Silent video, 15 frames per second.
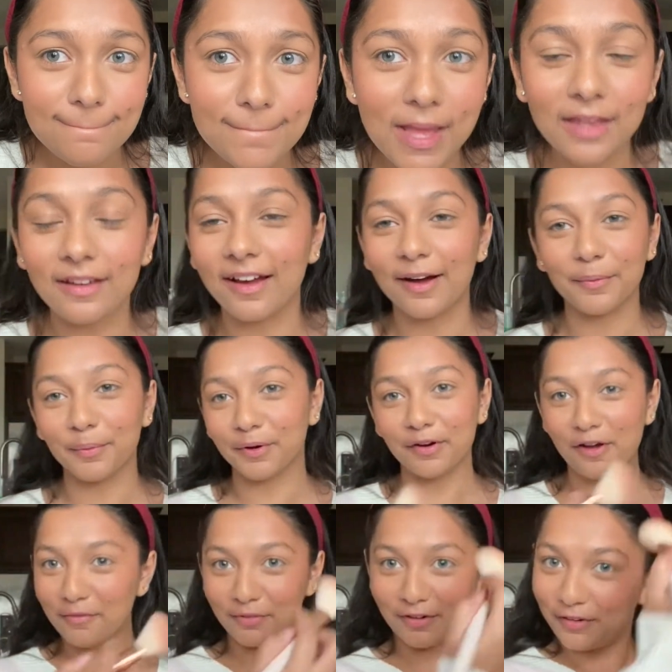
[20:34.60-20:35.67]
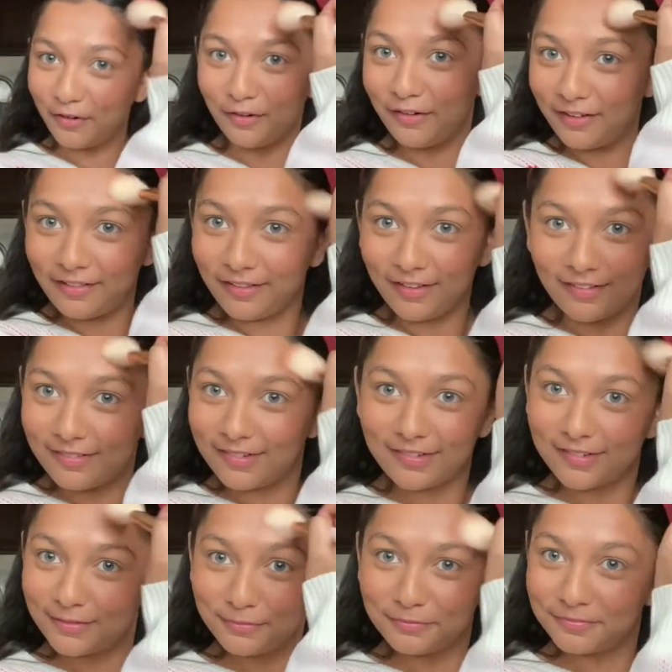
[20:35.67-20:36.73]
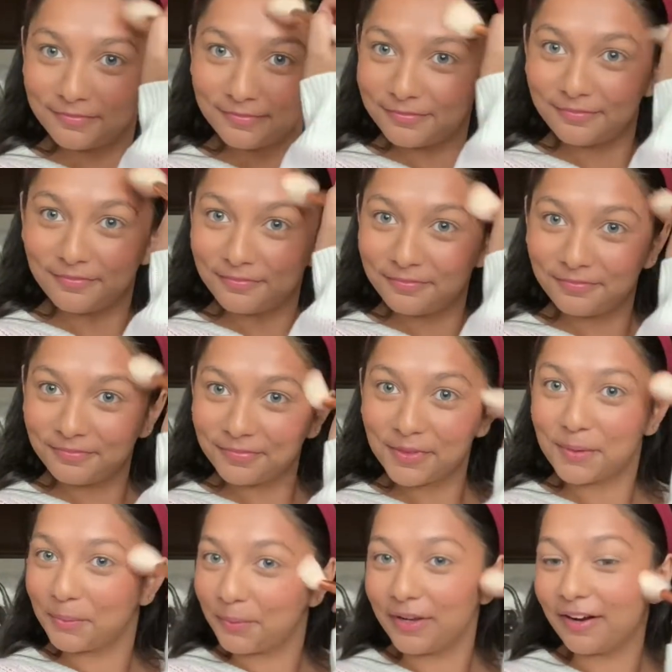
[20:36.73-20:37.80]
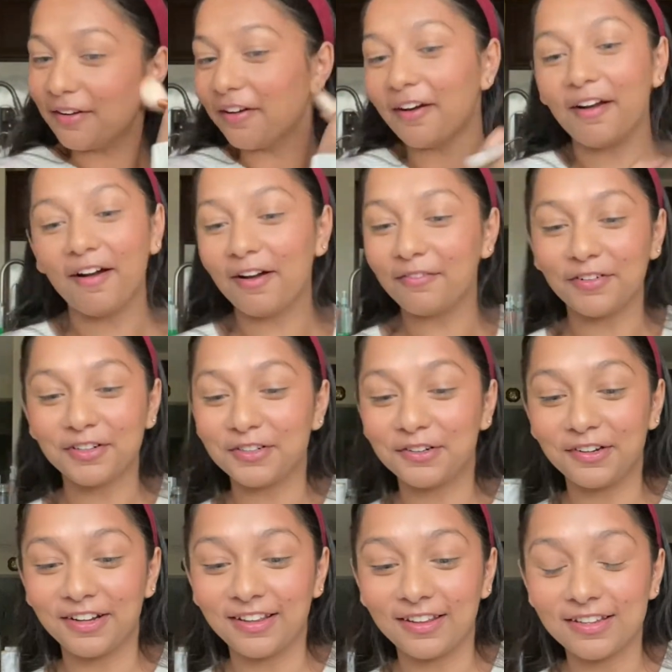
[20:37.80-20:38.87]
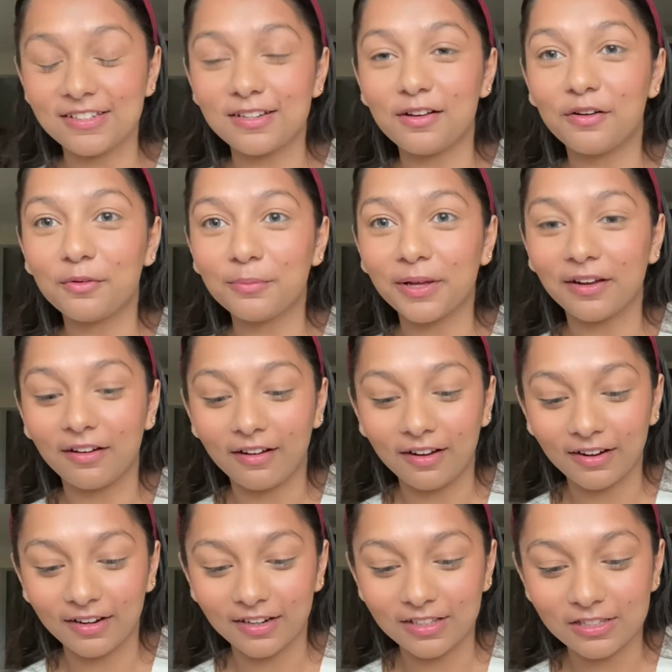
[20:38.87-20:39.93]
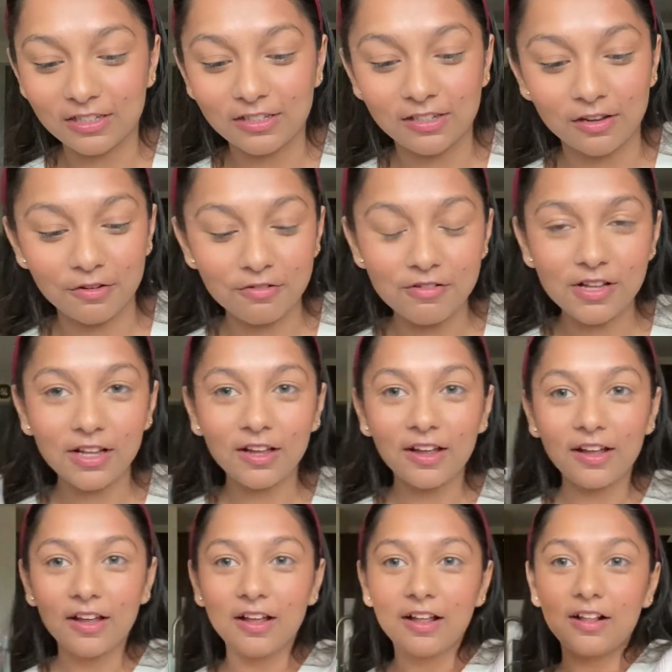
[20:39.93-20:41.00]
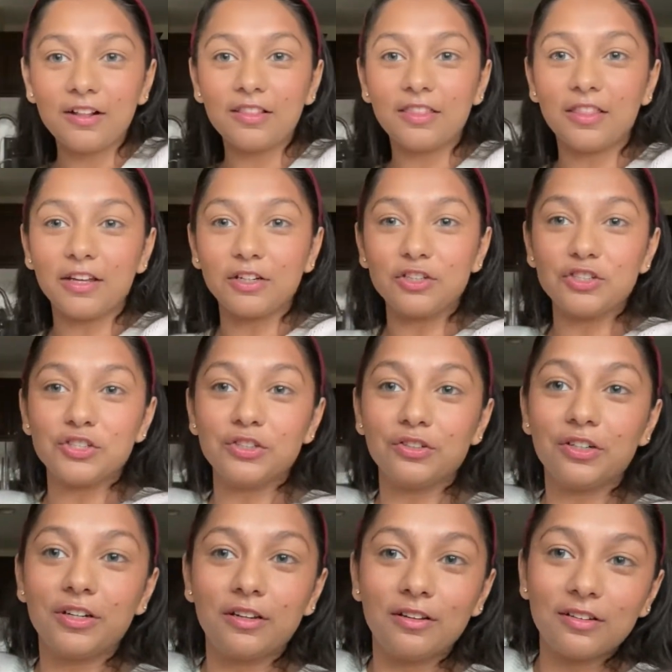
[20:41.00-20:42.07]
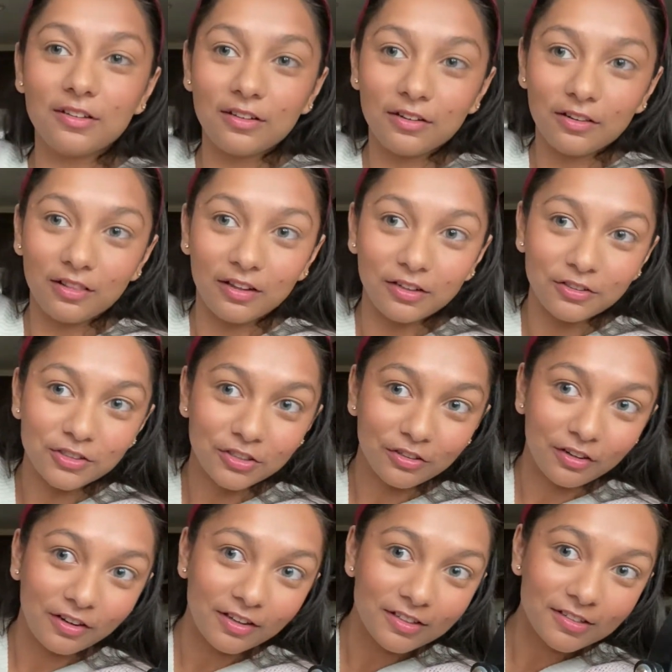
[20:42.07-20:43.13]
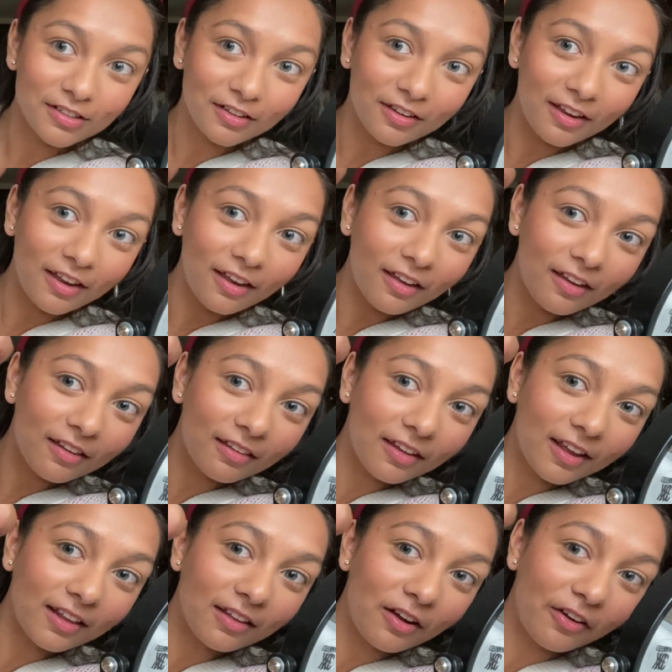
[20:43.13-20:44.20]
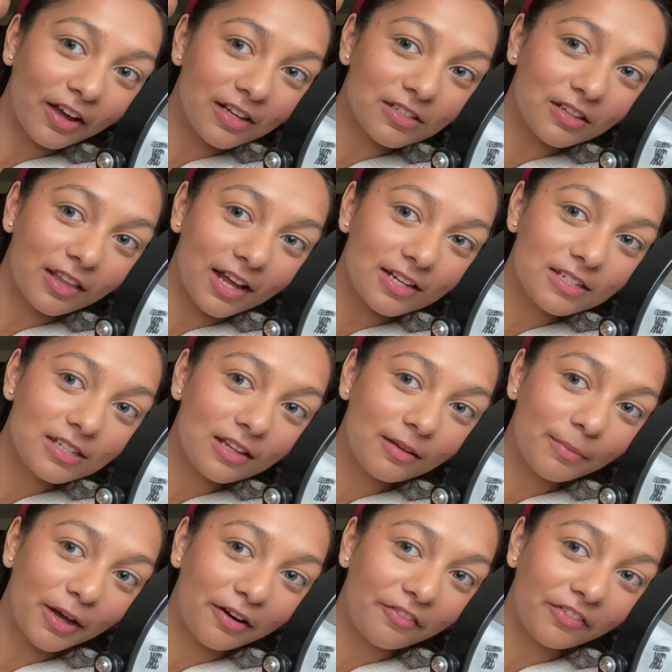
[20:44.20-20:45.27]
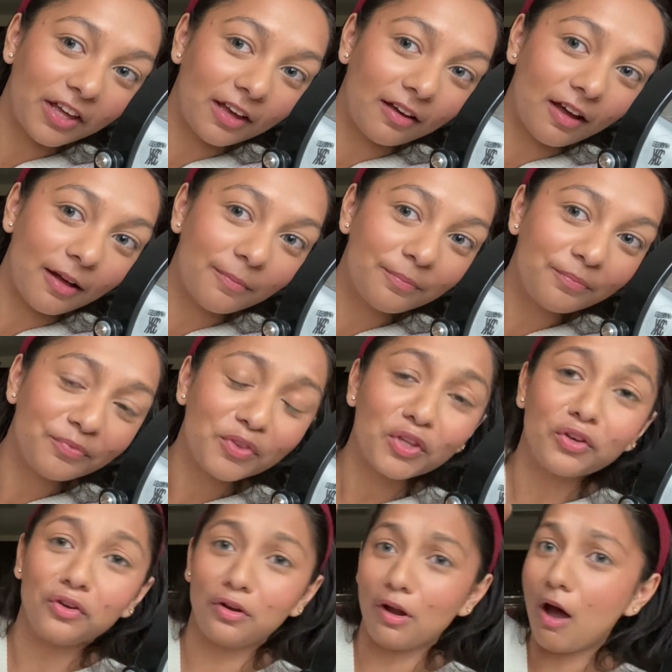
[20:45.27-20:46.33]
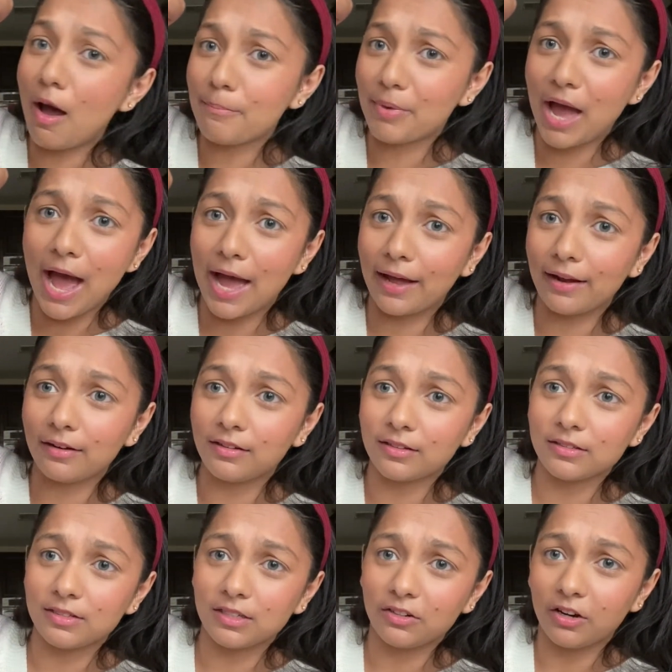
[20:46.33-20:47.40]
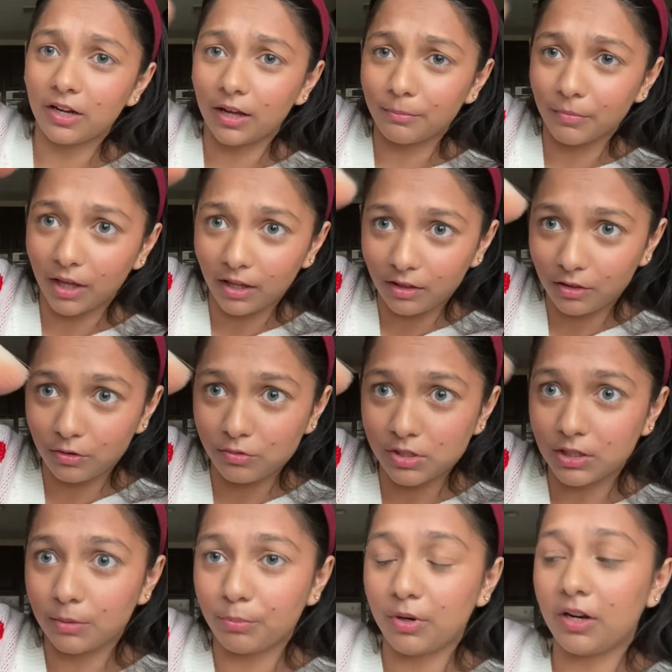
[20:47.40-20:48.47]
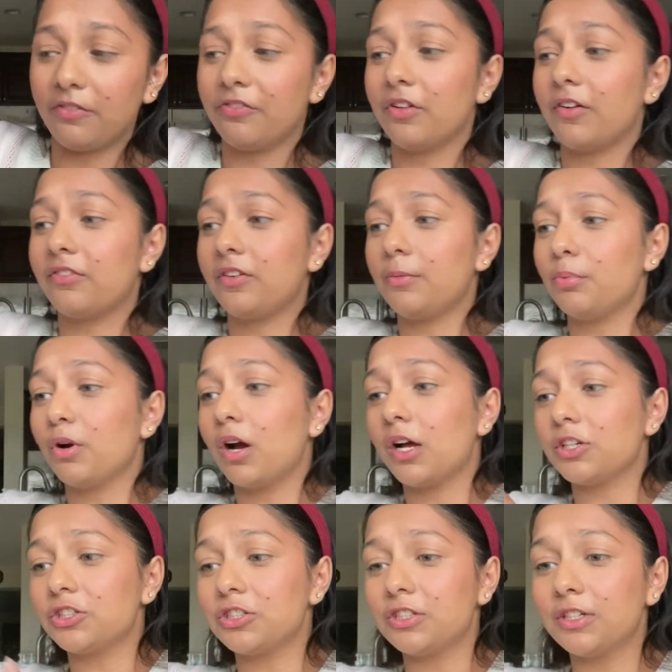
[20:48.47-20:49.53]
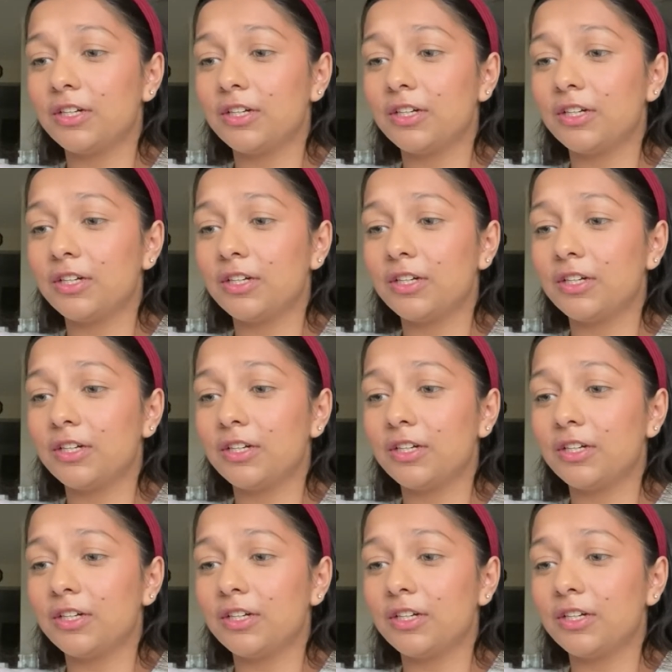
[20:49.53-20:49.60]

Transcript: Yeah, we're not returning this. We are not returning this. Oh my God, and it's so luxurious looking. Like, okay, so that's the amount of kick up. Not bad, considering I'm like using a pretty fluffy brush.